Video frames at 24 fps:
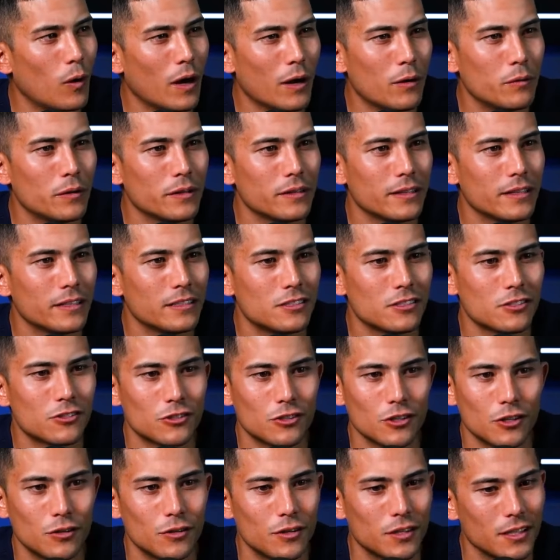Why wouldn't they just
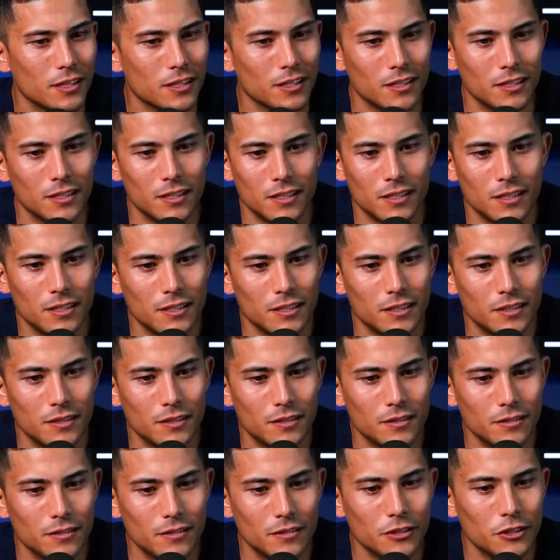go to,
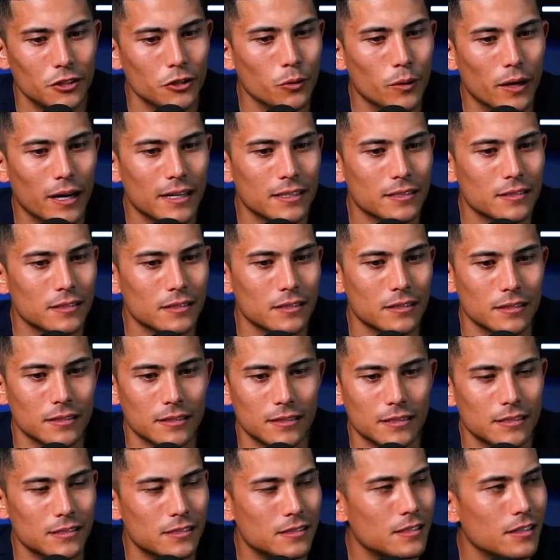the US and
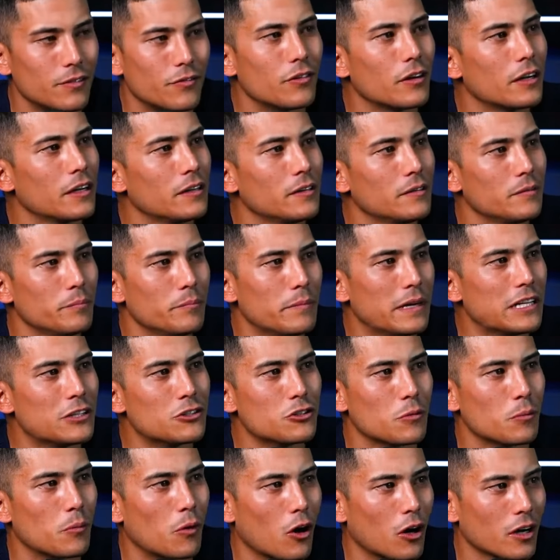these different
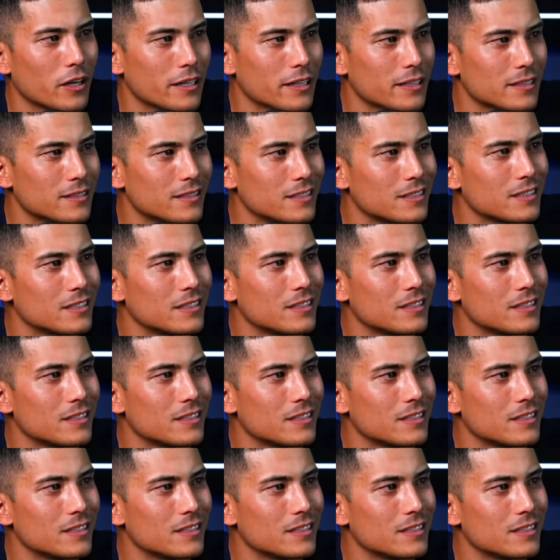major markets.